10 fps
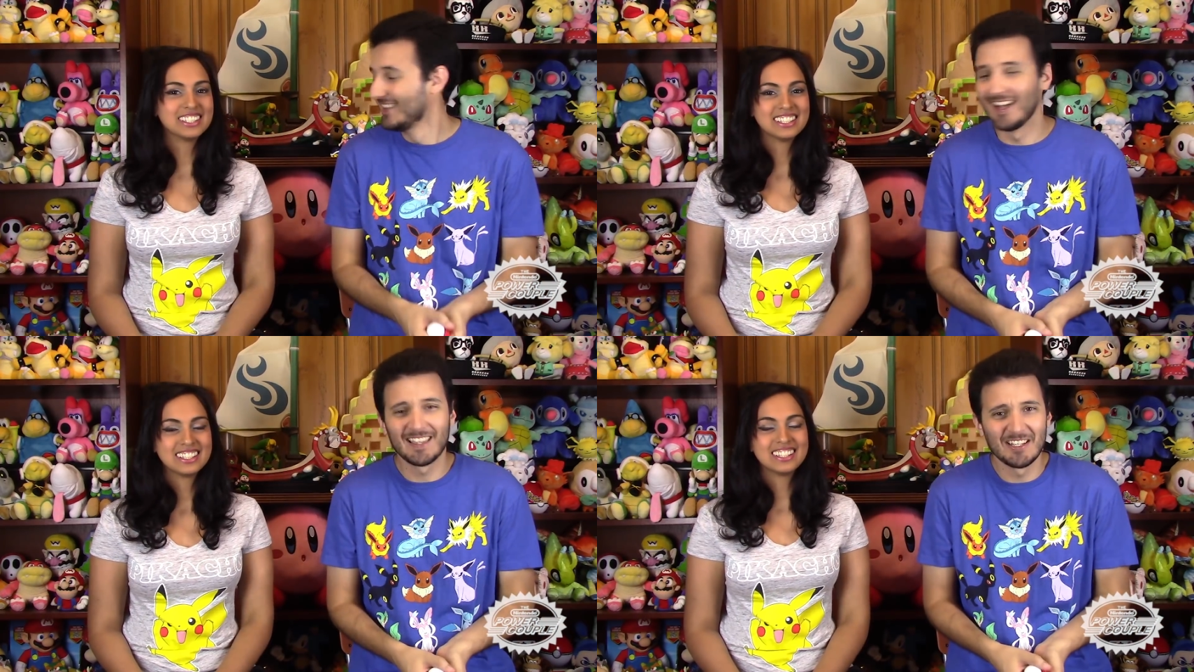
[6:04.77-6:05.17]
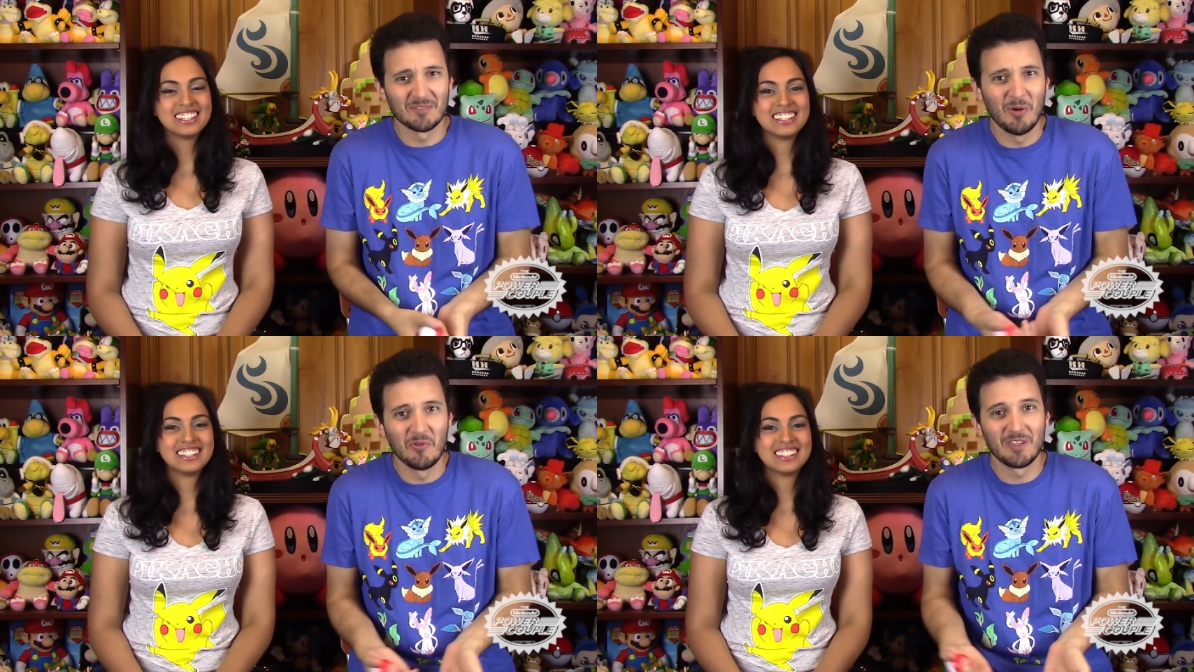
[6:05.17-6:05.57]
Speaker 1: not catch
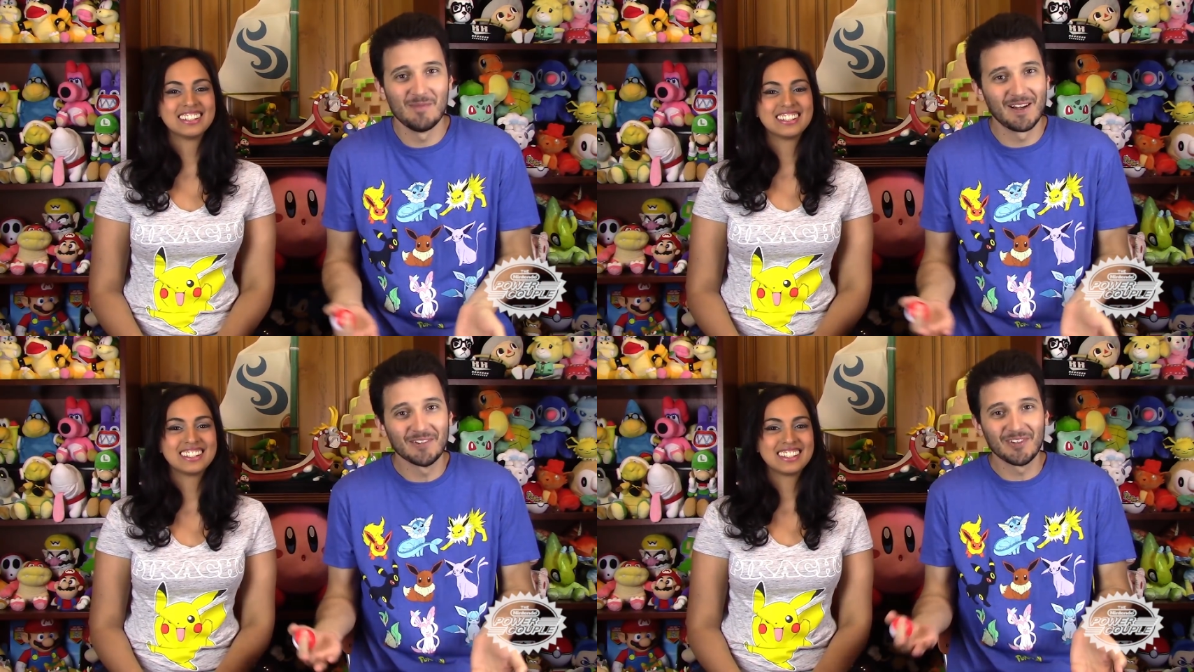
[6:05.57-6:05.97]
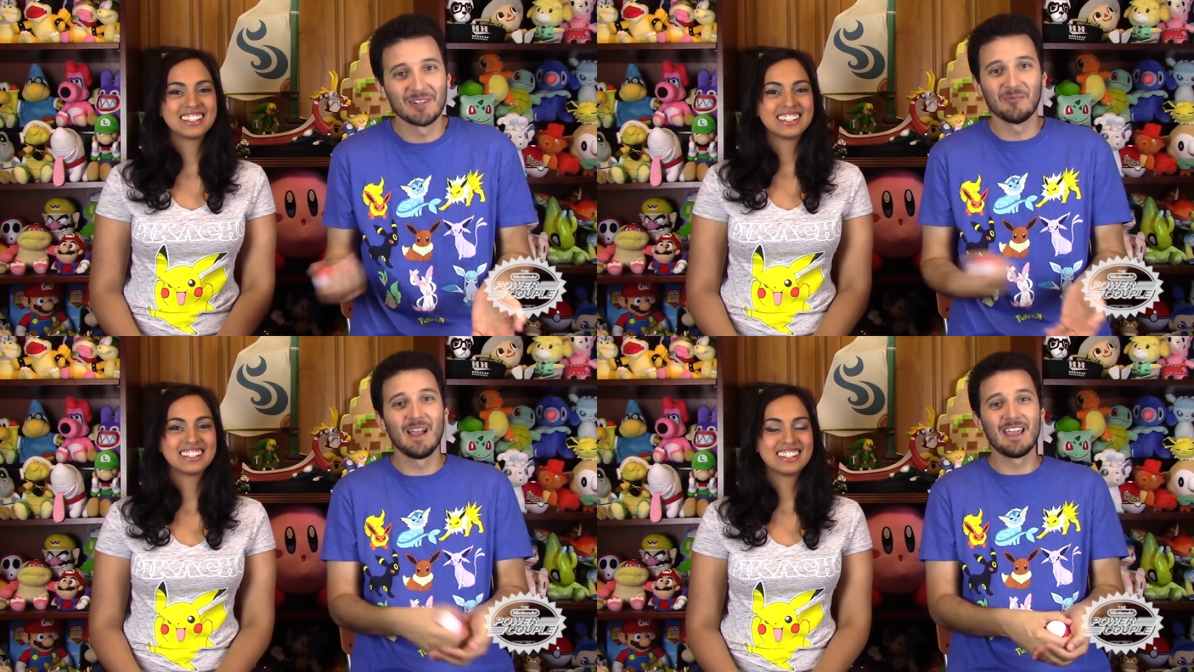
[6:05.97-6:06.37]
a Pokemon and
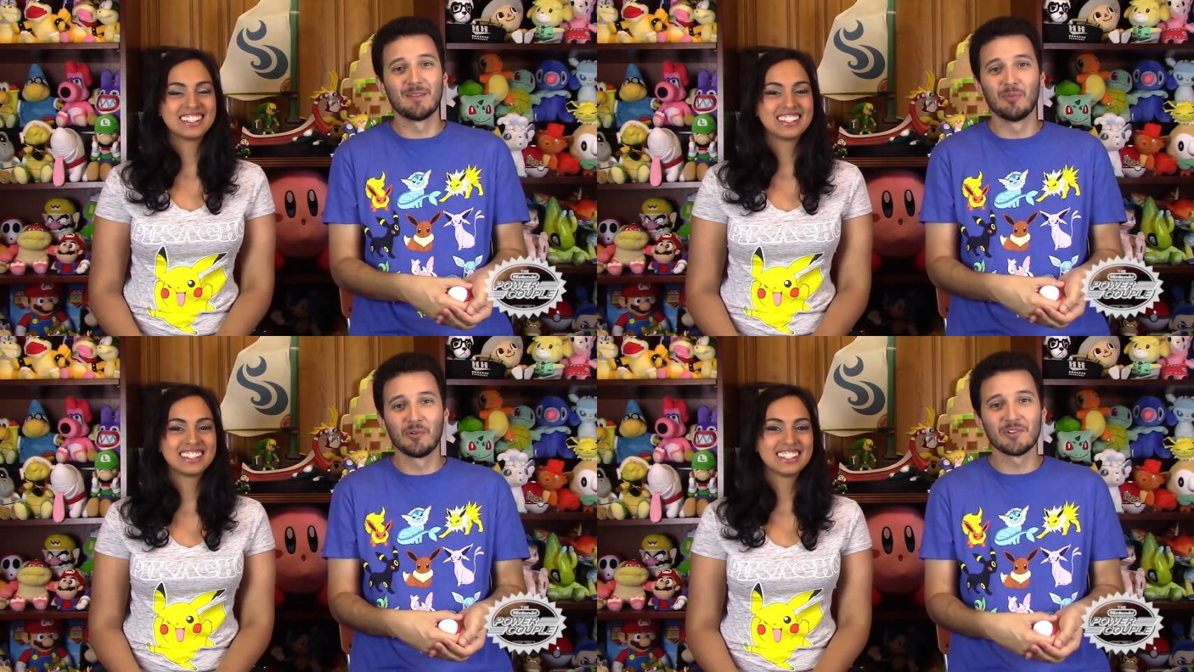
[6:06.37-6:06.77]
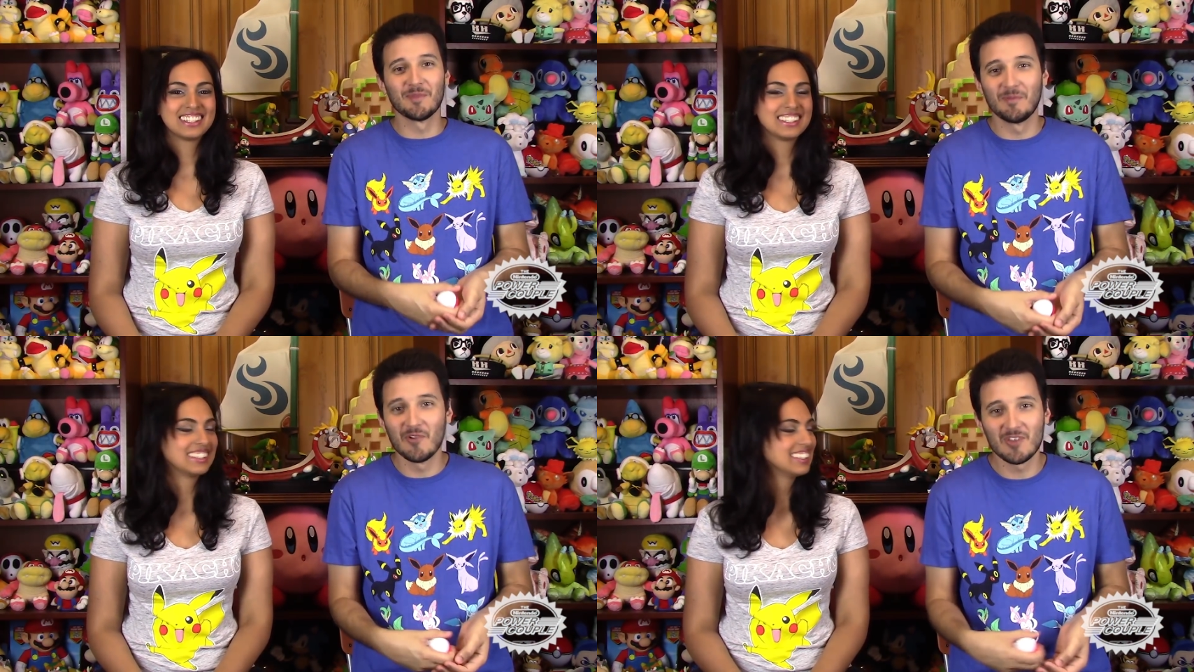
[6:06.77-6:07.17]
run away at a board.
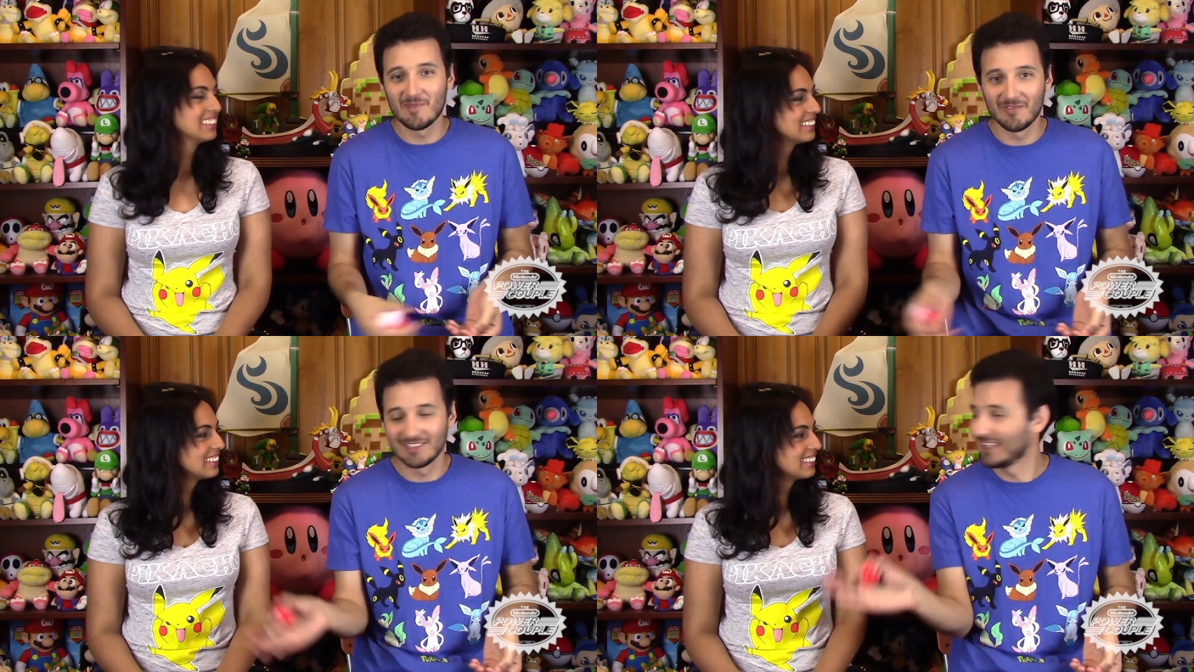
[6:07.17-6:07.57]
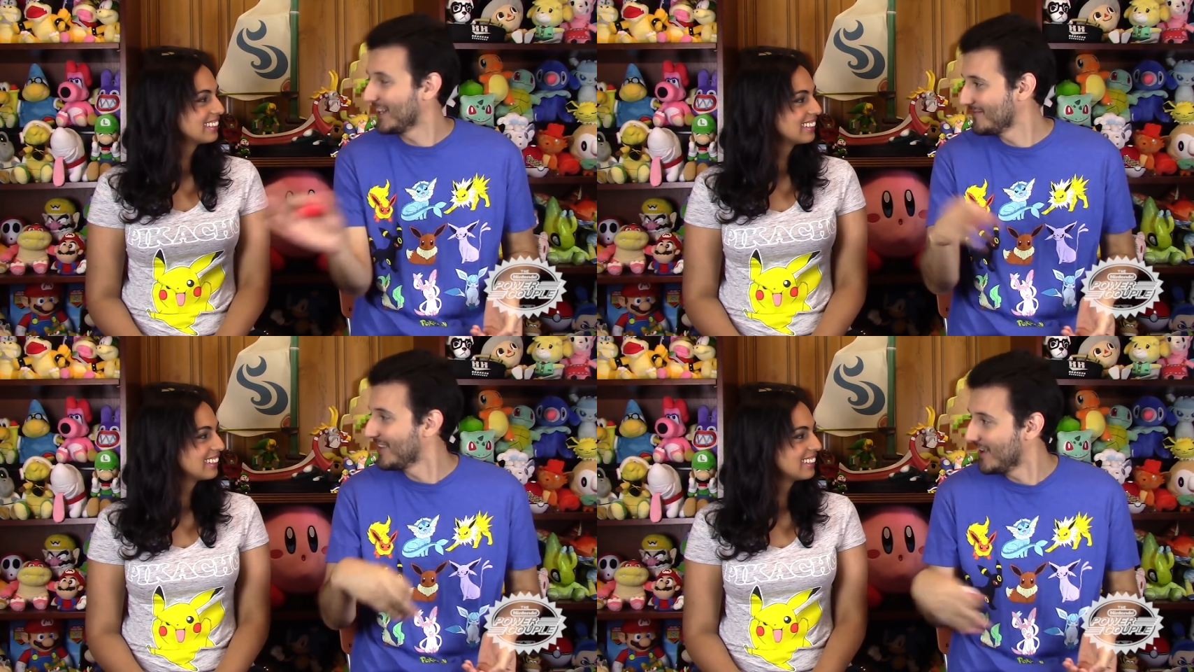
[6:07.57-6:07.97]
And the Pokemon was like,
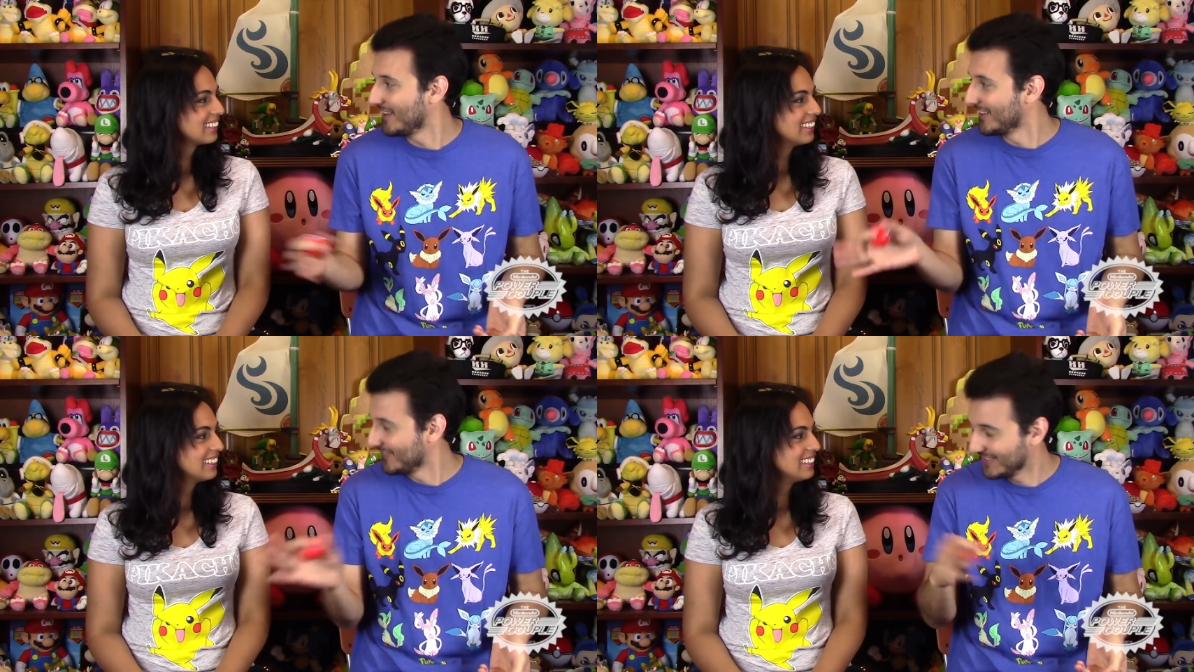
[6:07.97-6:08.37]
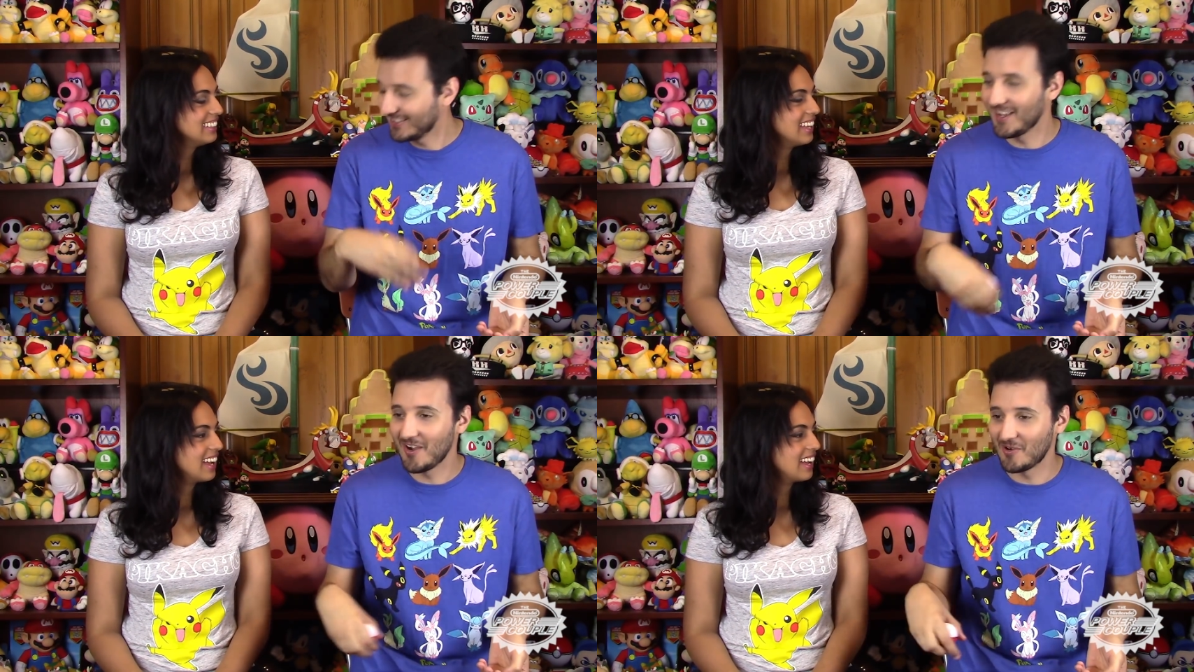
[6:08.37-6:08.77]
I'm done, I'm going to
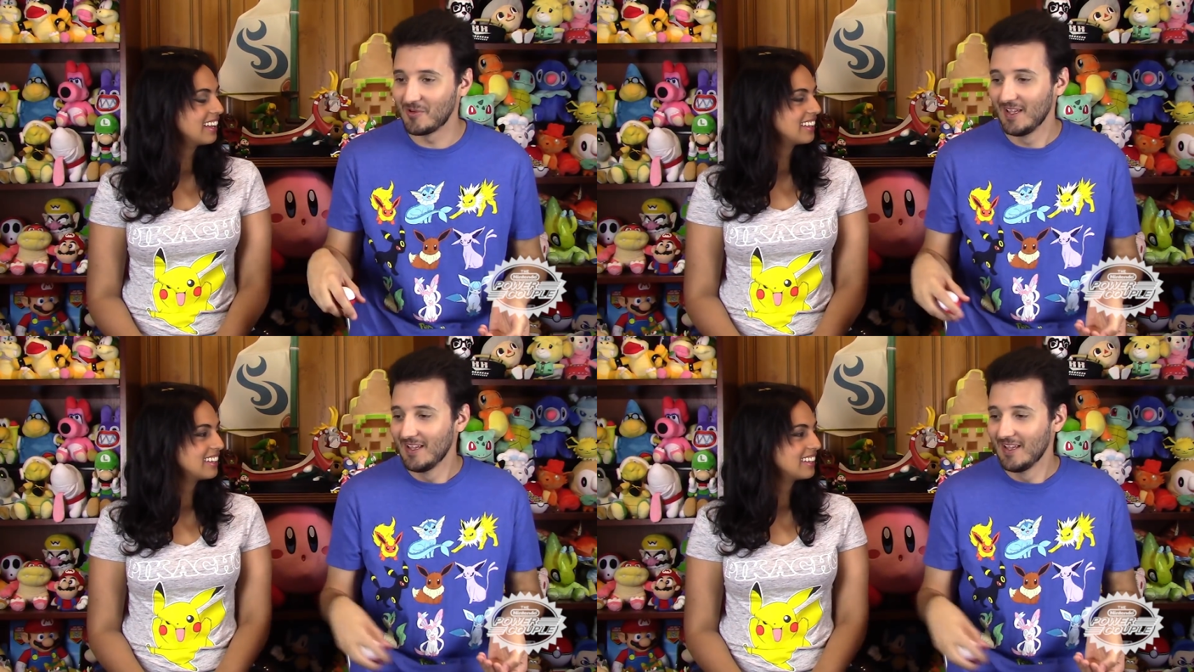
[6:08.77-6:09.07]
yeah.